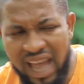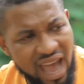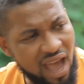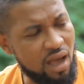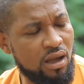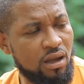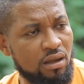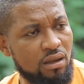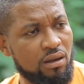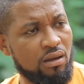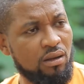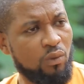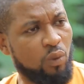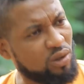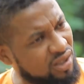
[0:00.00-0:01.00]
Huh?
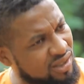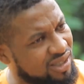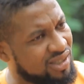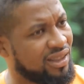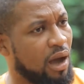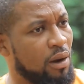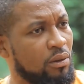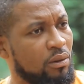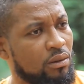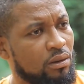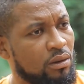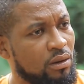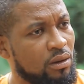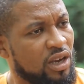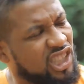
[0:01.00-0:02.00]
What is it now?
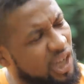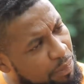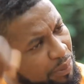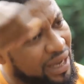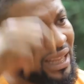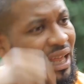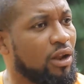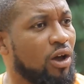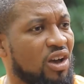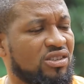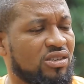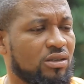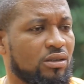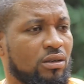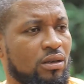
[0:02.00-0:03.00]
Is she bigger than
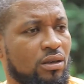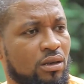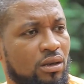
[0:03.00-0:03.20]
us?